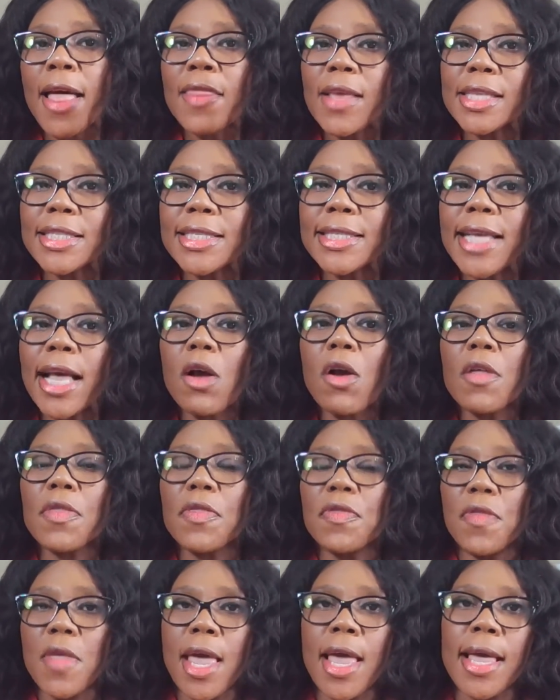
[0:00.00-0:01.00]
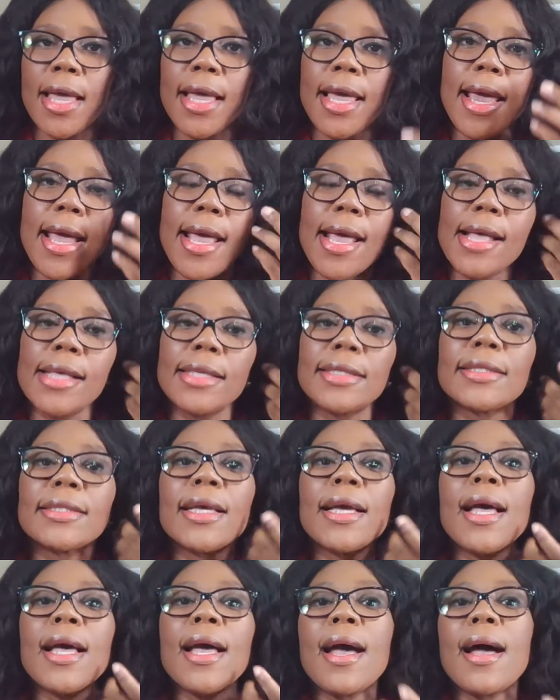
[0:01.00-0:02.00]
The second thing is
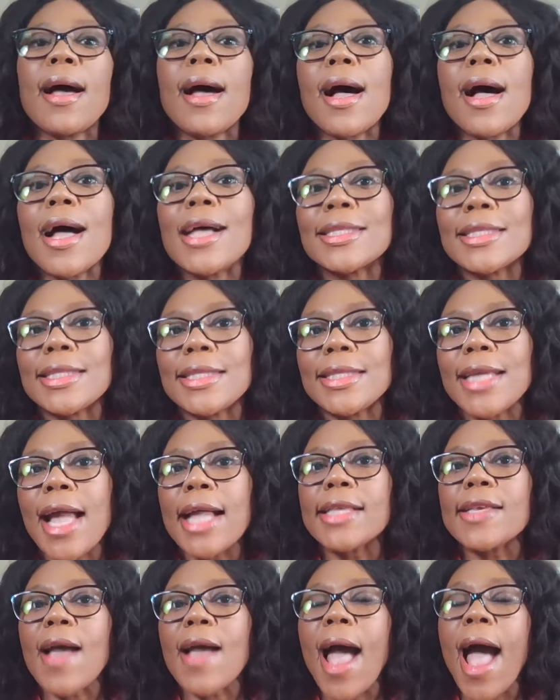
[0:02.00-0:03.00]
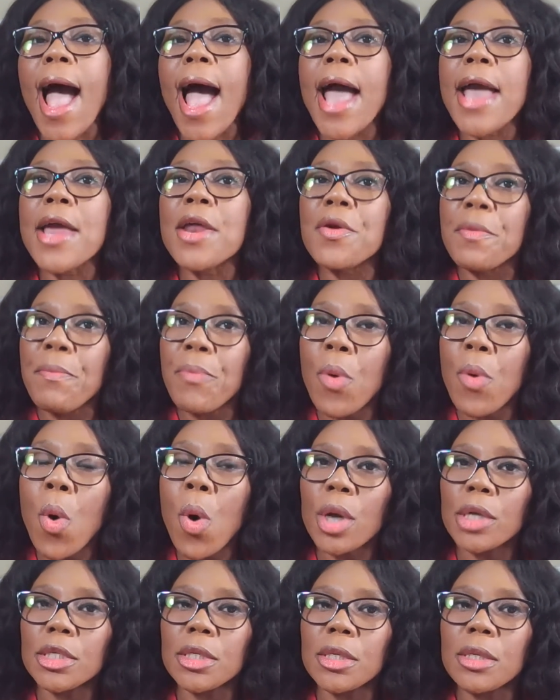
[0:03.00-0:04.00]
a state eye
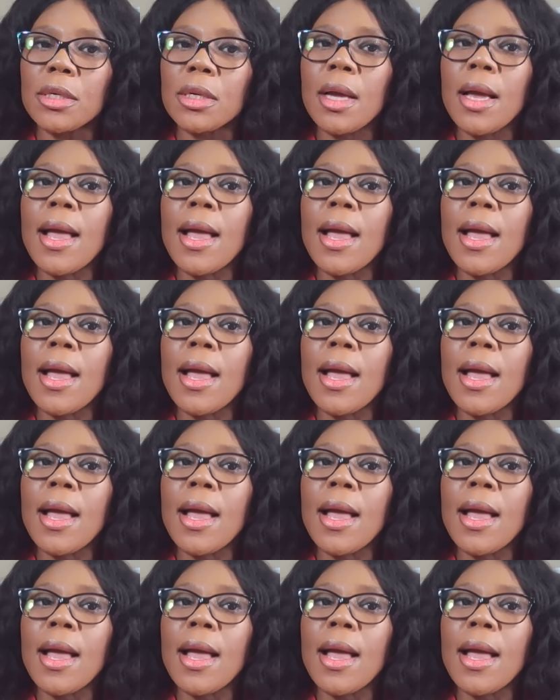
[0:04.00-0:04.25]
report.